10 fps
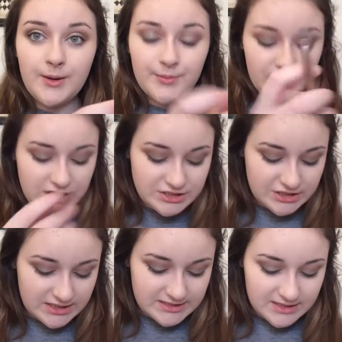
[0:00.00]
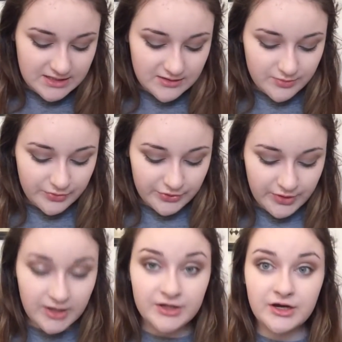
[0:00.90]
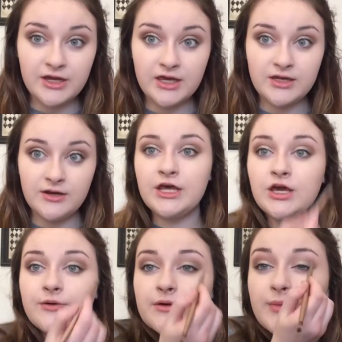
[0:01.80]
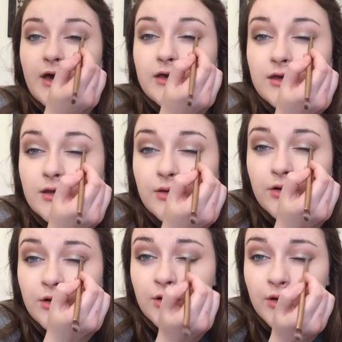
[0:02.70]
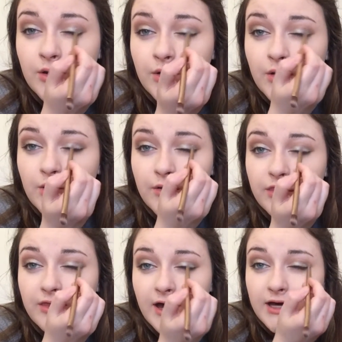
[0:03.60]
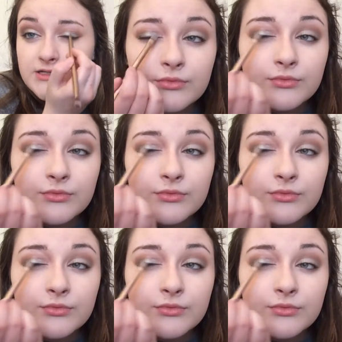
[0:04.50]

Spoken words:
brush and taking the blue color again and going back in with that.